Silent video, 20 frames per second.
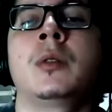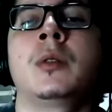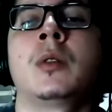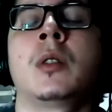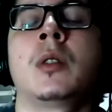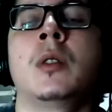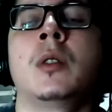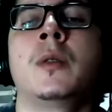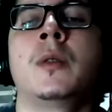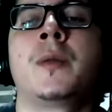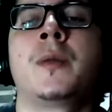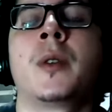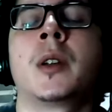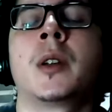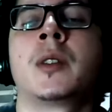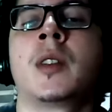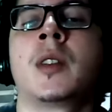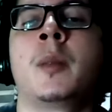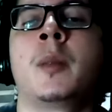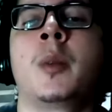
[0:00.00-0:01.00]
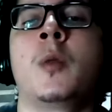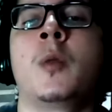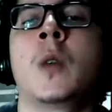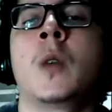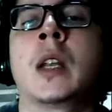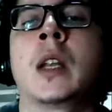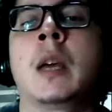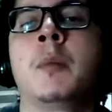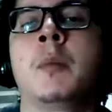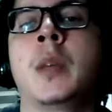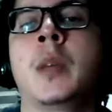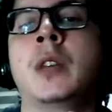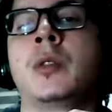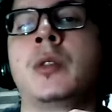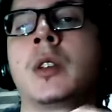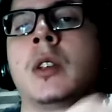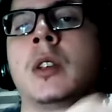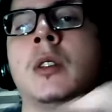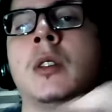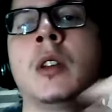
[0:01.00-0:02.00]
So, for example, when I
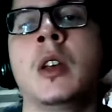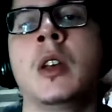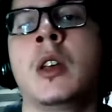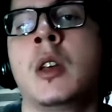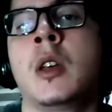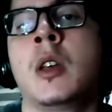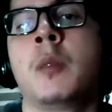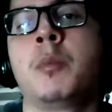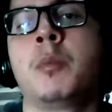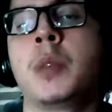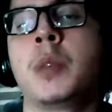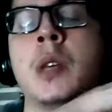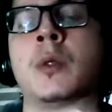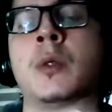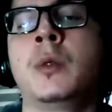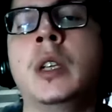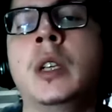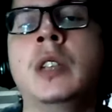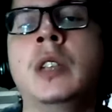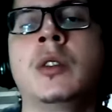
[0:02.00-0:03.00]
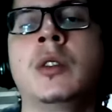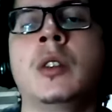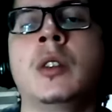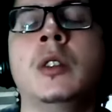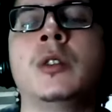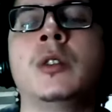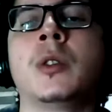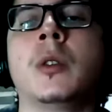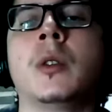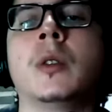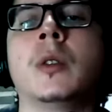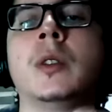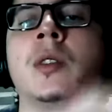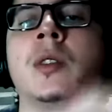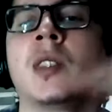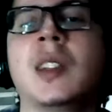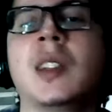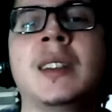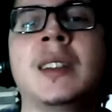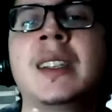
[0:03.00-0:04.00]
mention Pew Research or
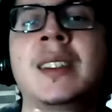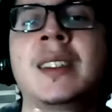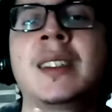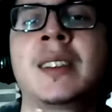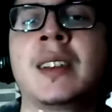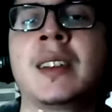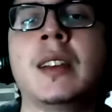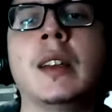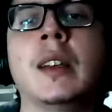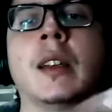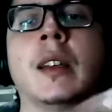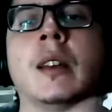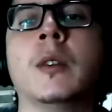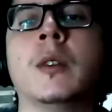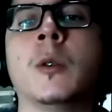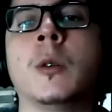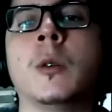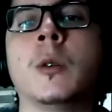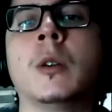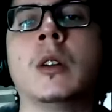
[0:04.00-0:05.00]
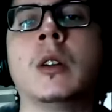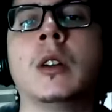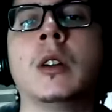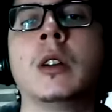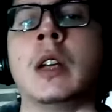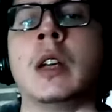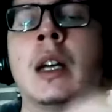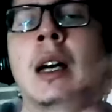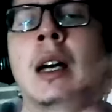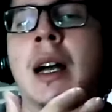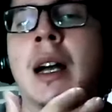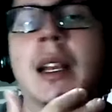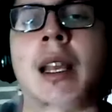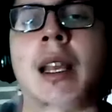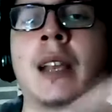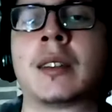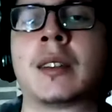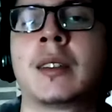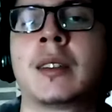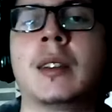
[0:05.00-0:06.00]
Statista or
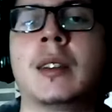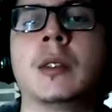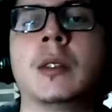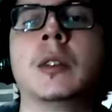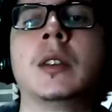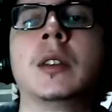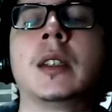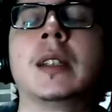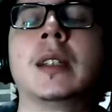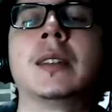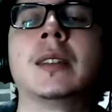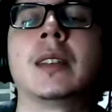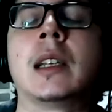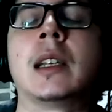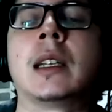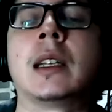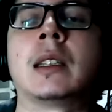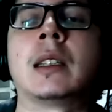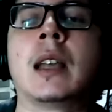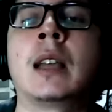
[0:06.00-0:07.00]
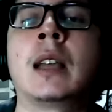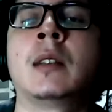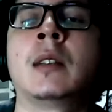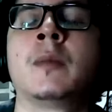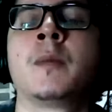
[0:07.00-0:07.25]
Alexa or things like that,